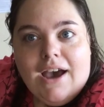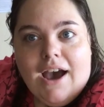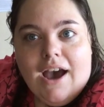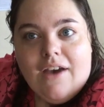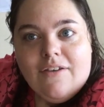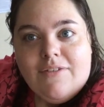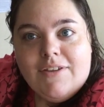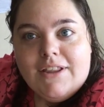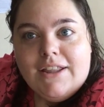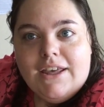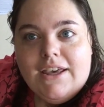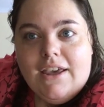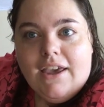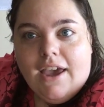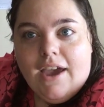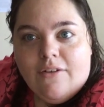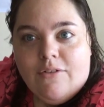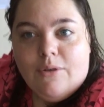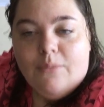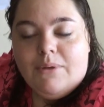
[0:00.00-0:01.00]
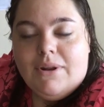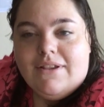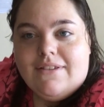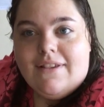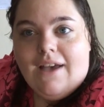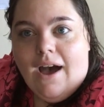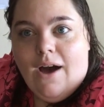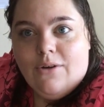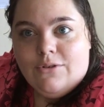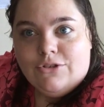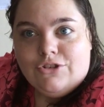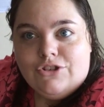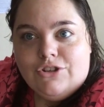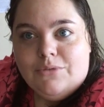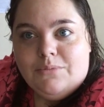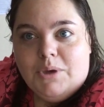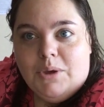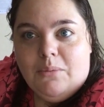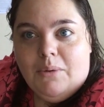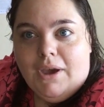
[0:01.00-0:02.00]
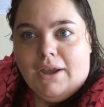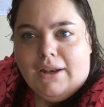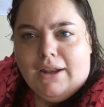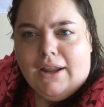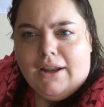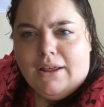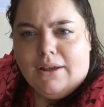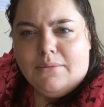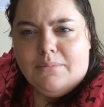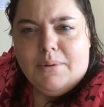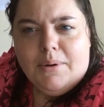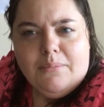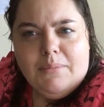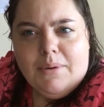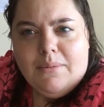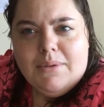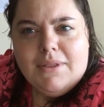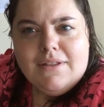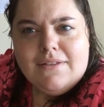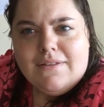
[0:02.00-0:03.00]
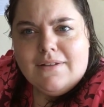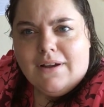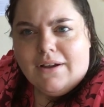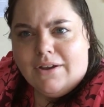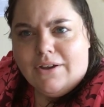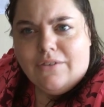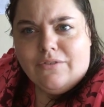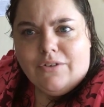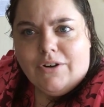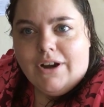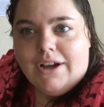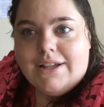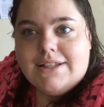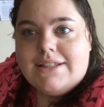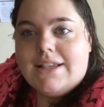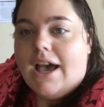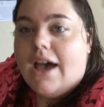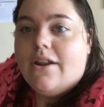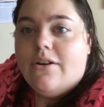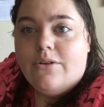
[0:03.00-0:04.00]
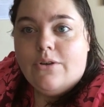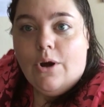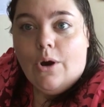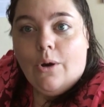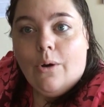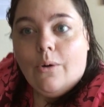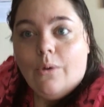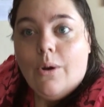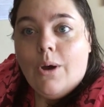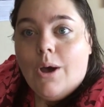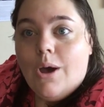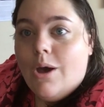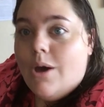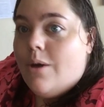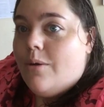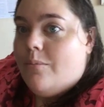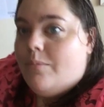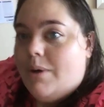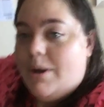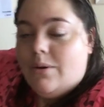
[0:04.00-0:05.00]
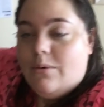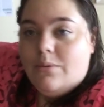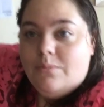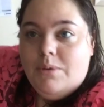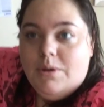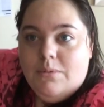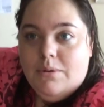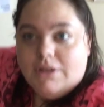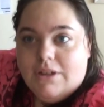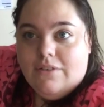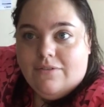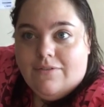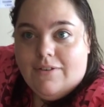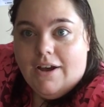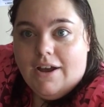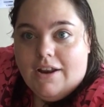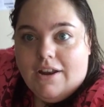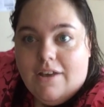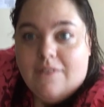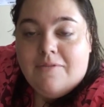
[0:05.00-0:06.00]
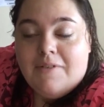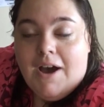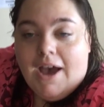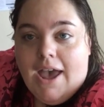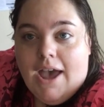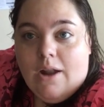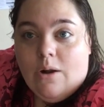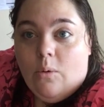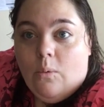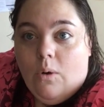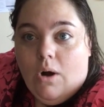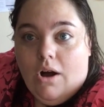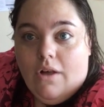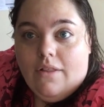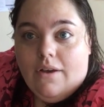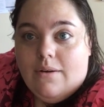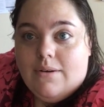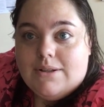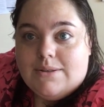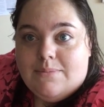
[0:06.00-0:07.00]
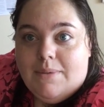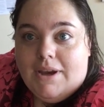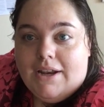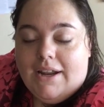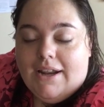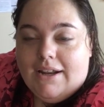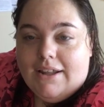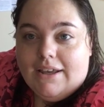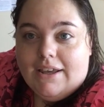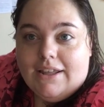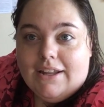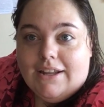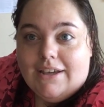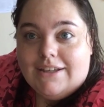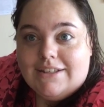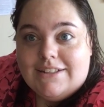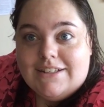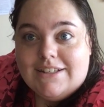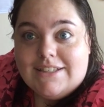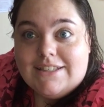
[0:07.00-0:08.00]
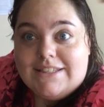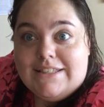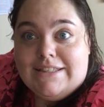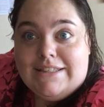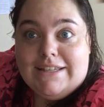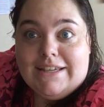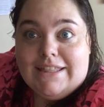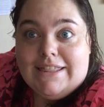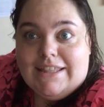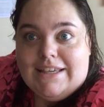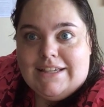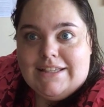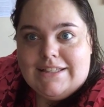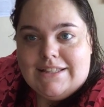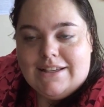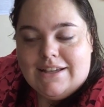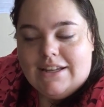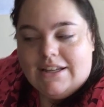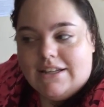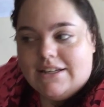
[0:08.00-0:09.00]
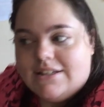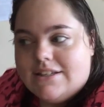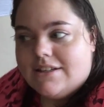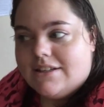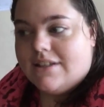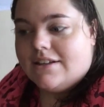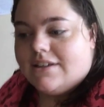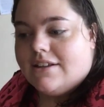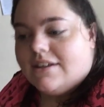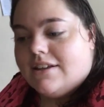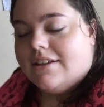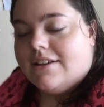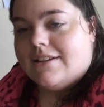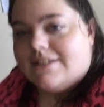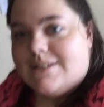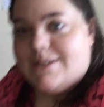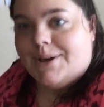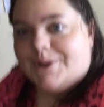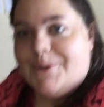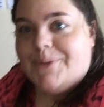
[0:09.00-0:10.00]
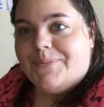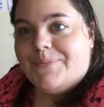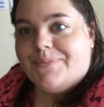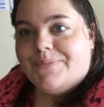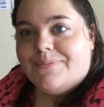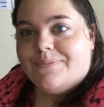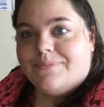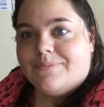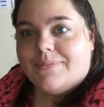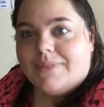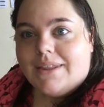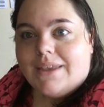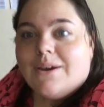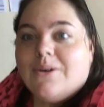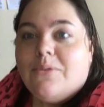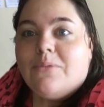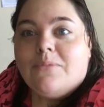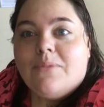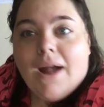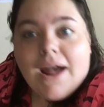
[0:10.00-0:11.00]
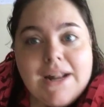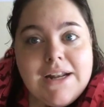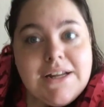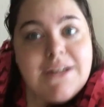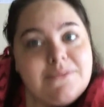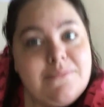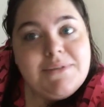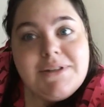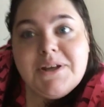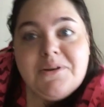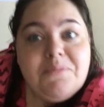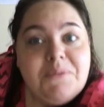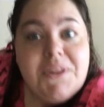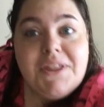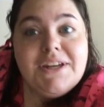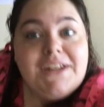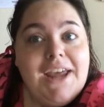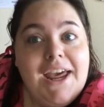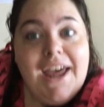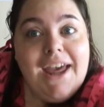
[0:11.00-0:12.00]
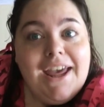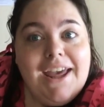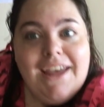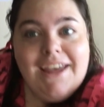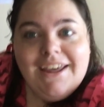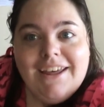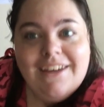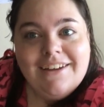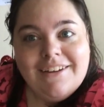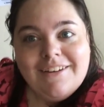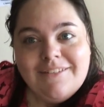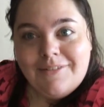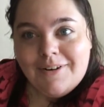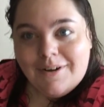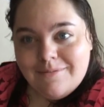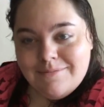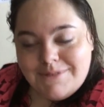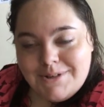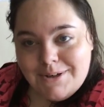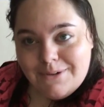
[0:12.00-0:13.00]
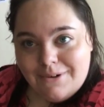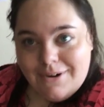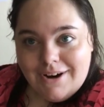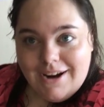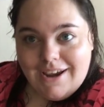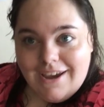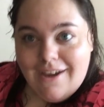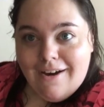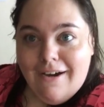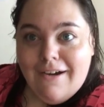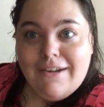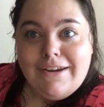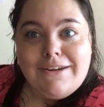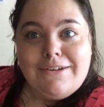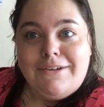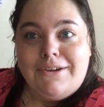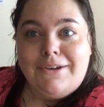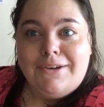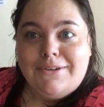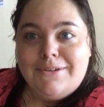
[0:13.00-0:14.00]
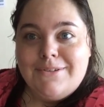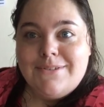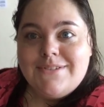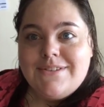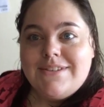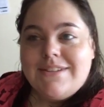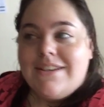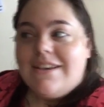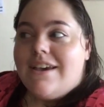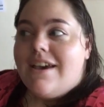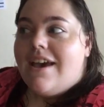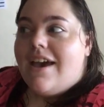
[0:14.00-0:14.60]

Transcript: I feel like everybody's house should be magnetic, but maybe that's not good for us. I don't know. But it would be really fun if I had a wall that was magnetic and I could just stick things on it. So, random tip of the day from Tori on a cruise.